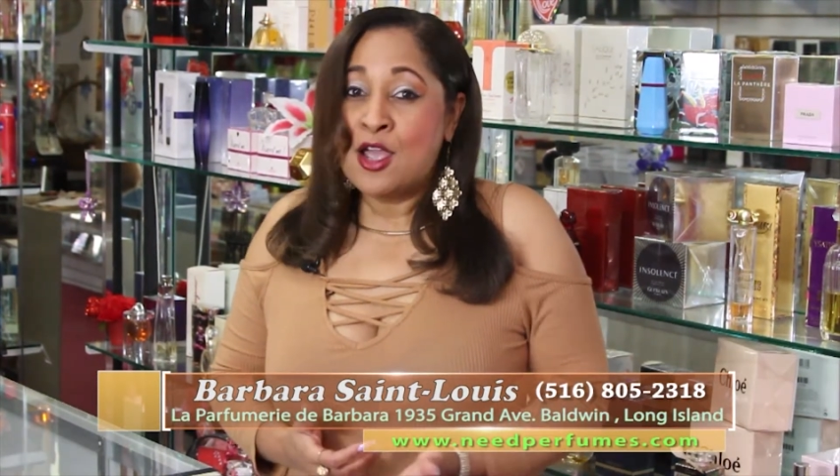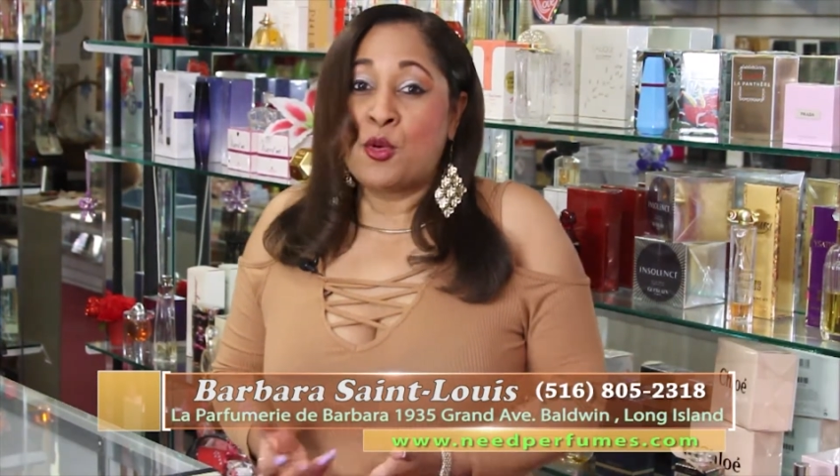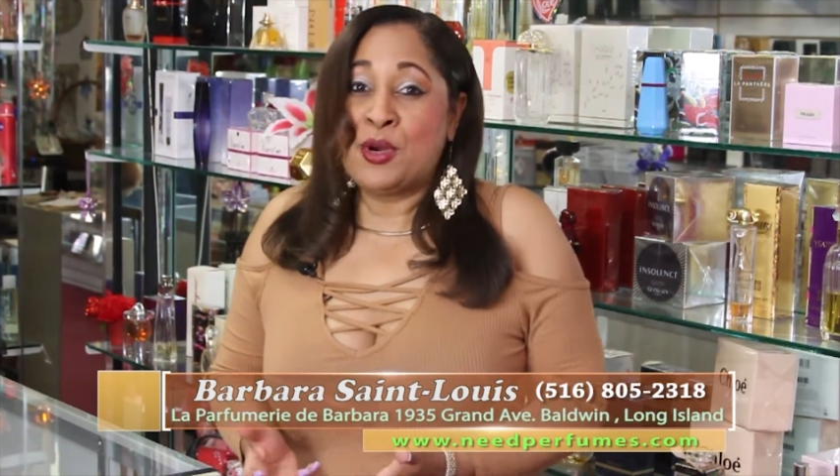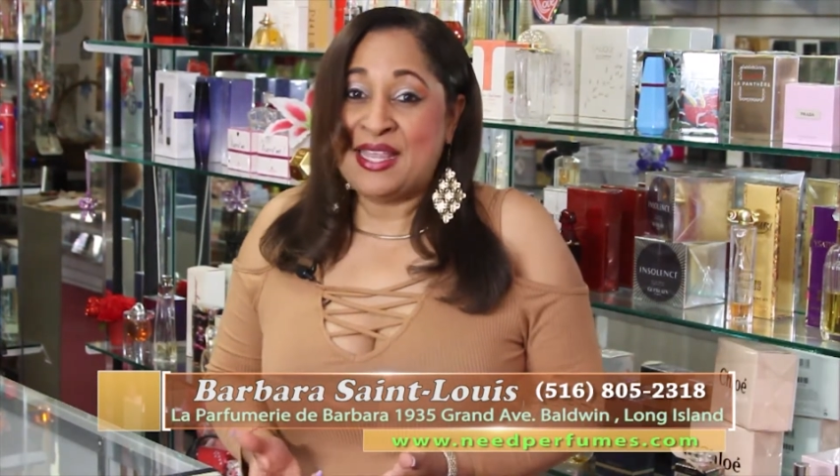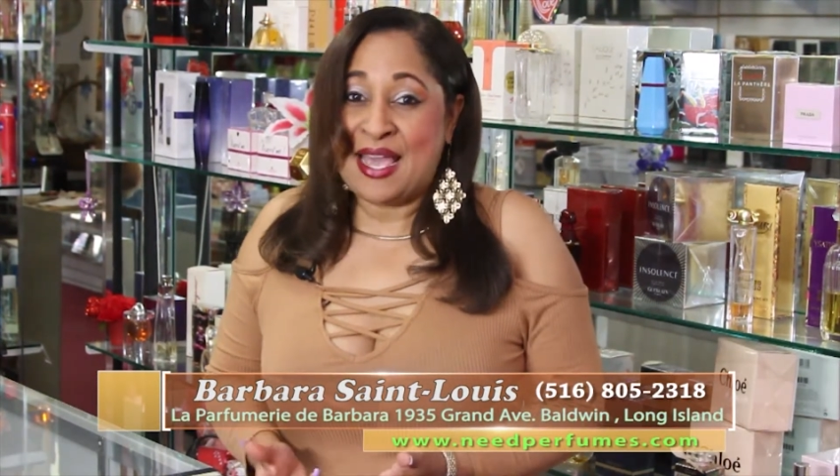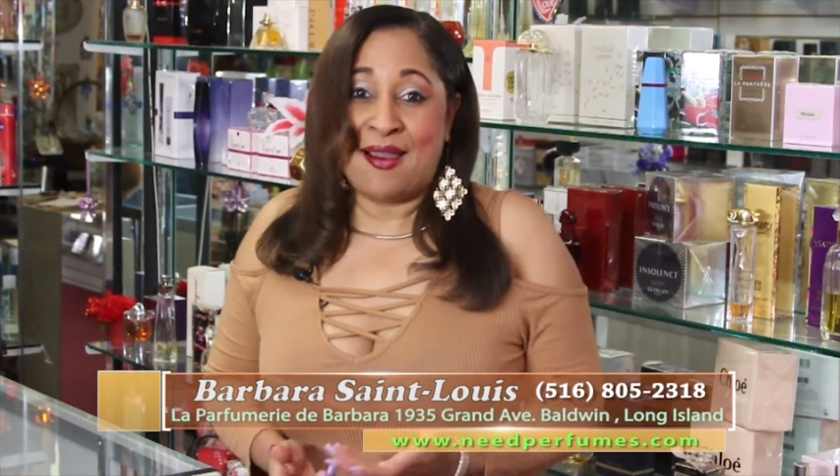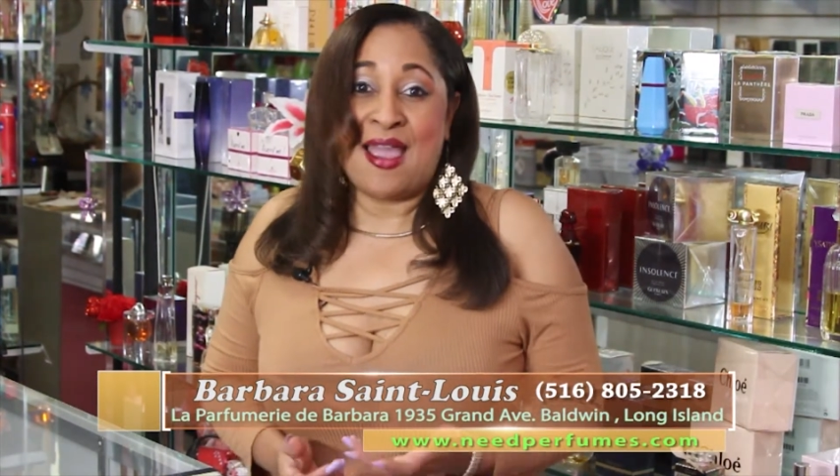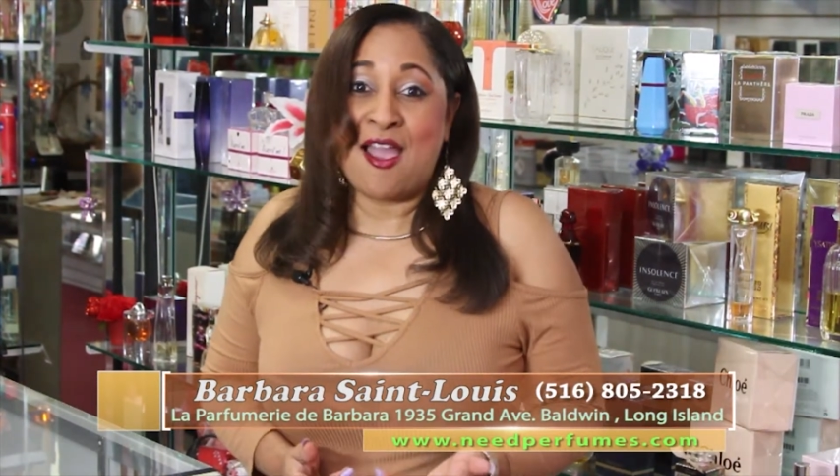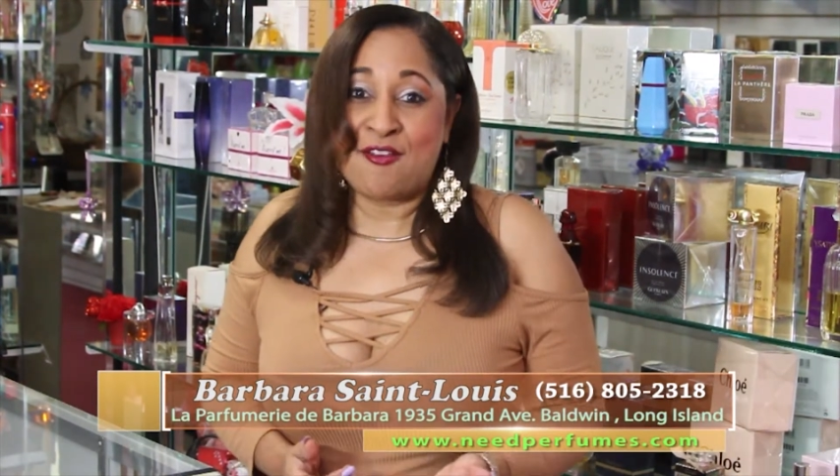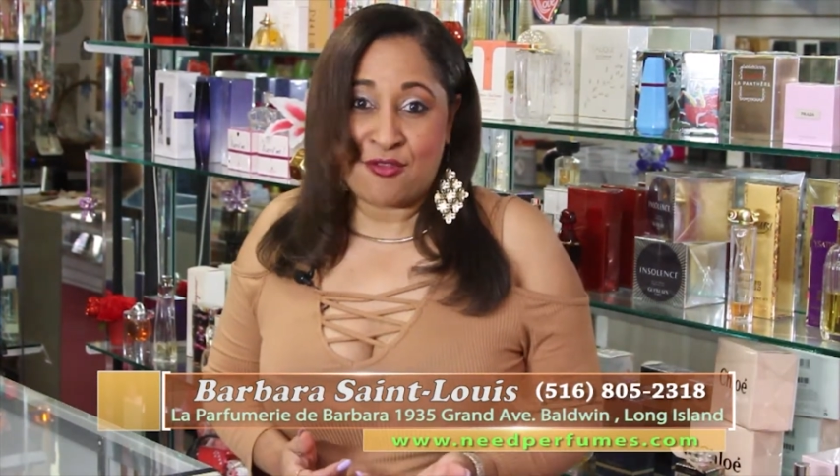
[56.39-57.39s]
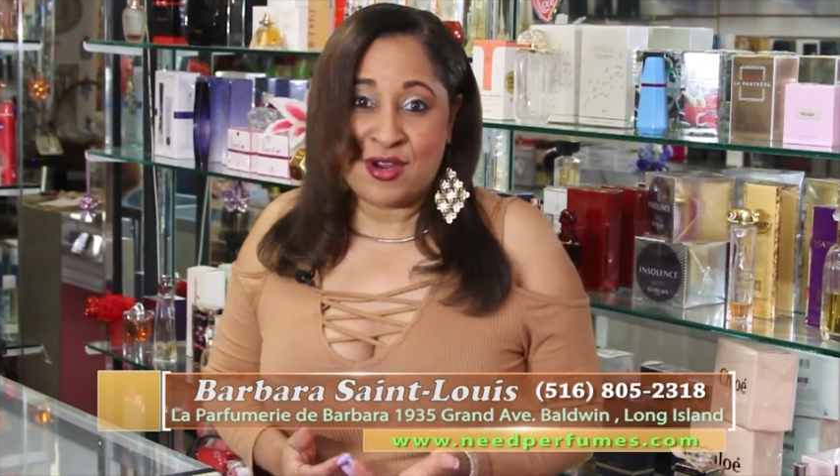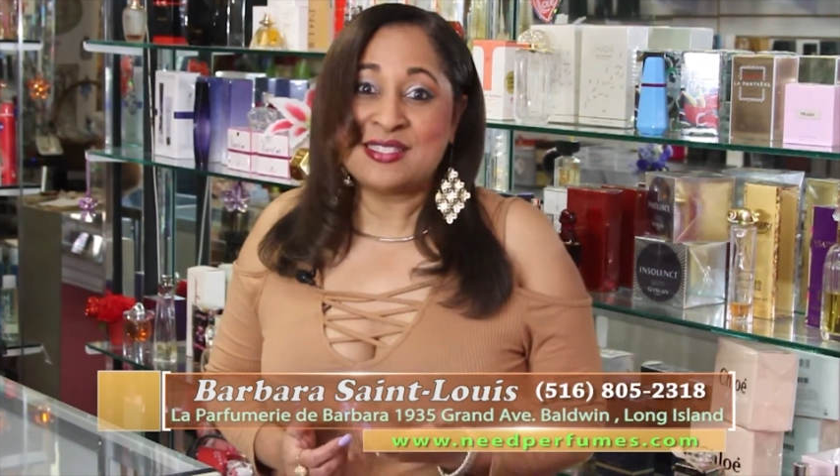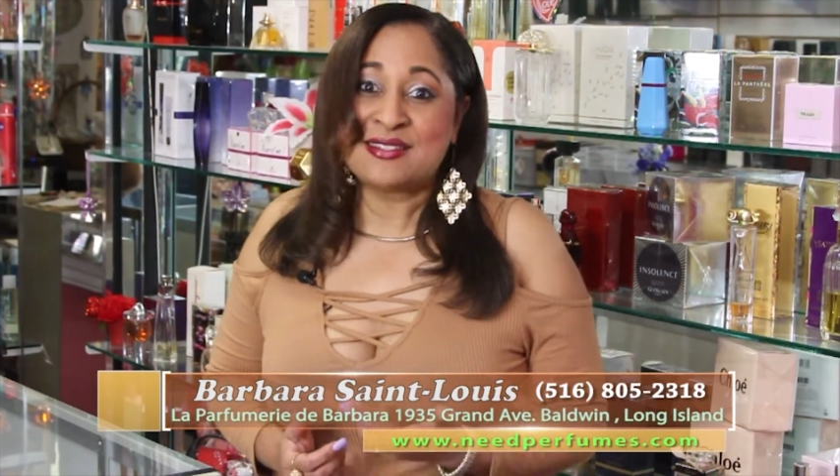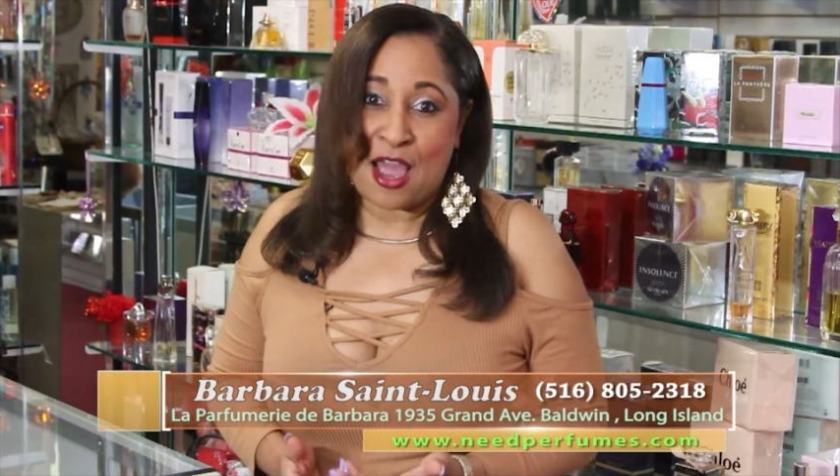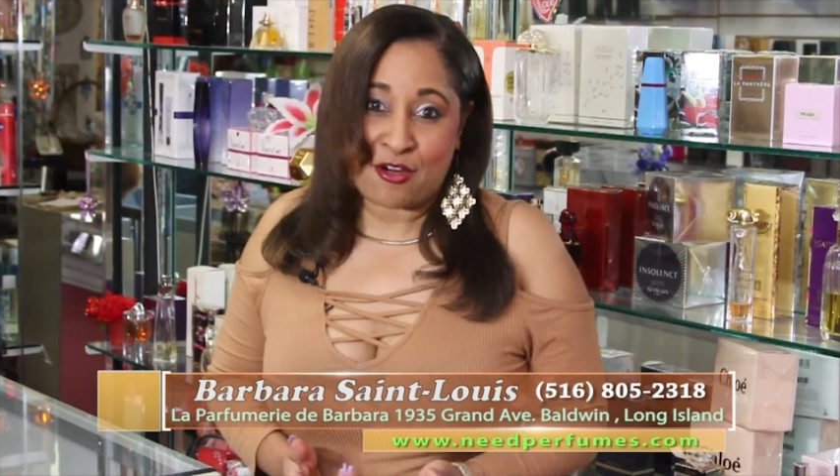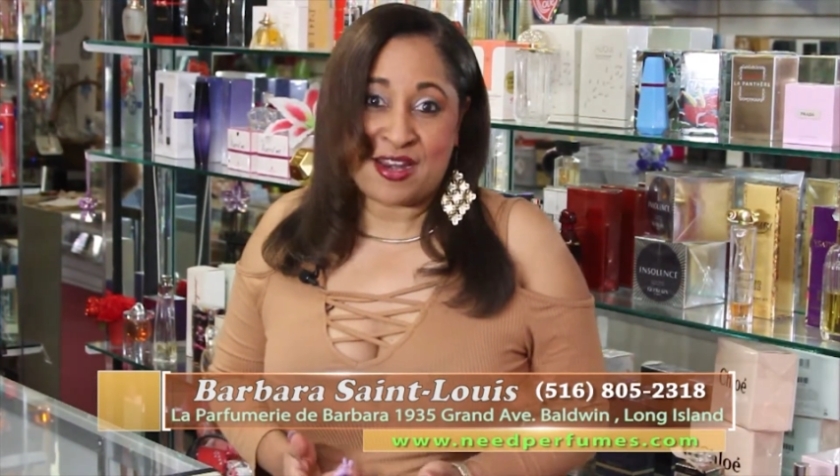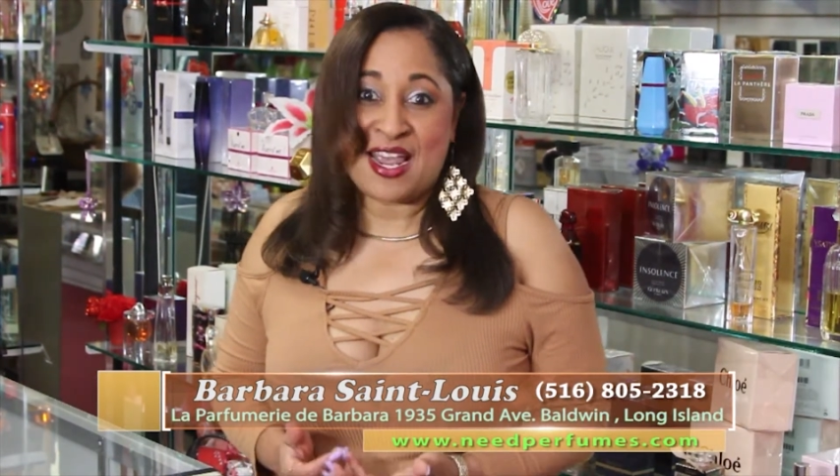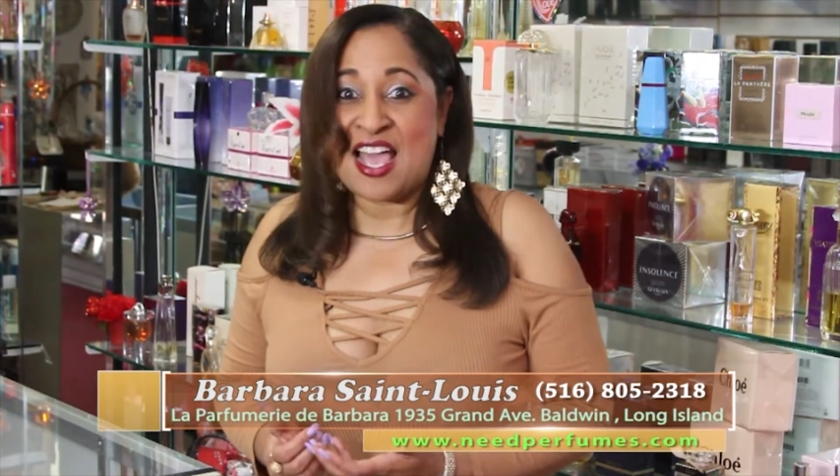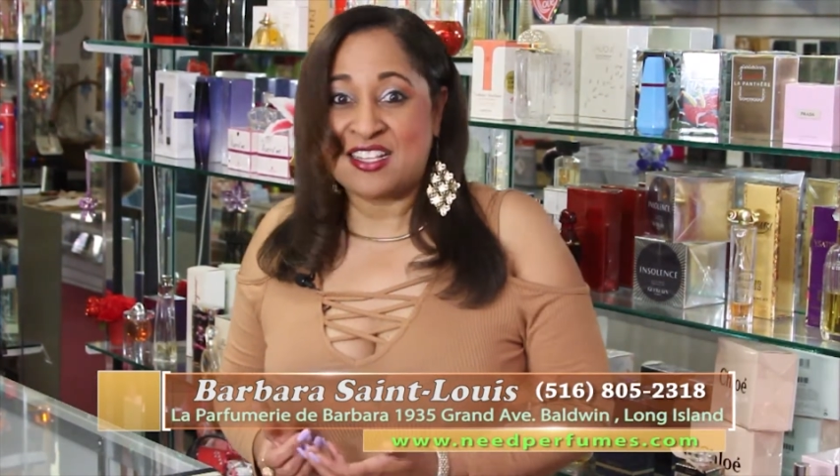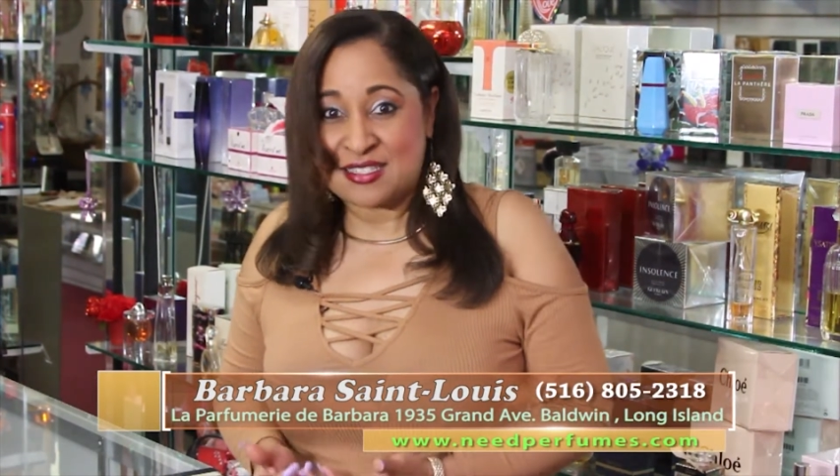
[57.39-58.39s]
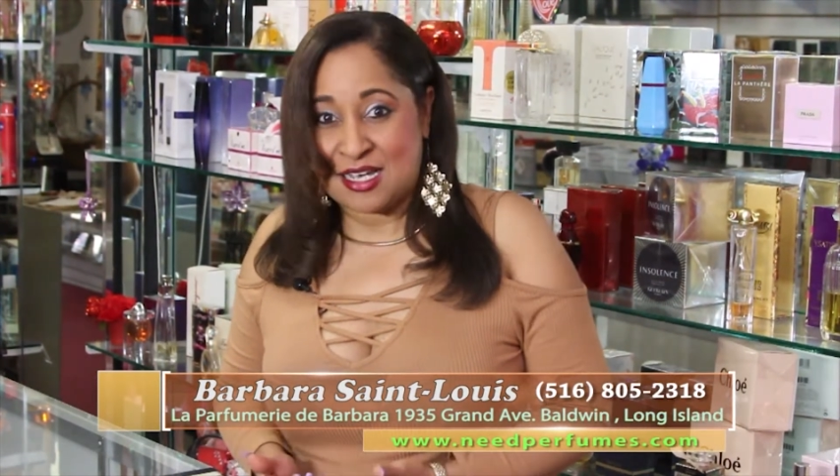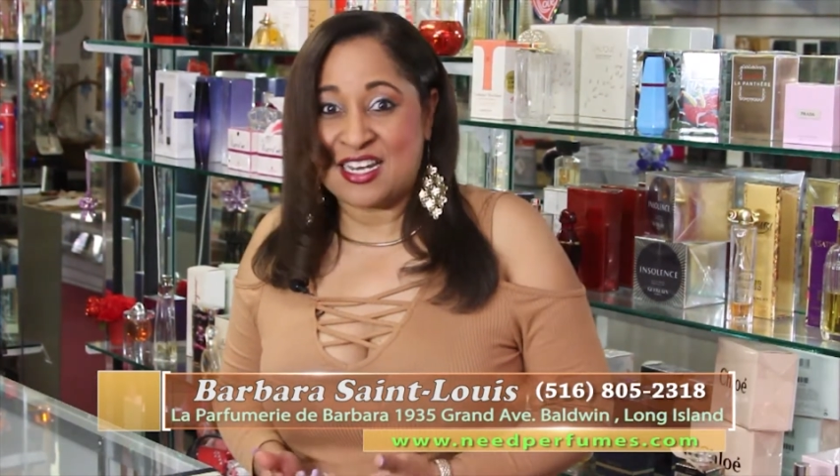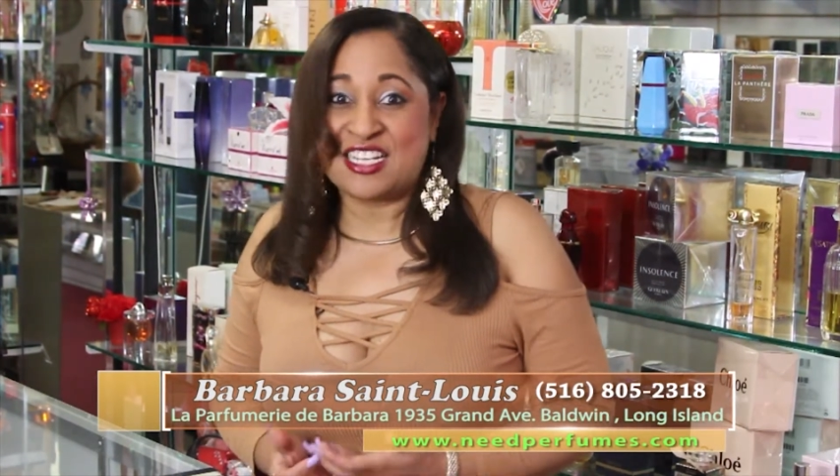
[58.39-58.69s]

we're there every Saturday and Sunday,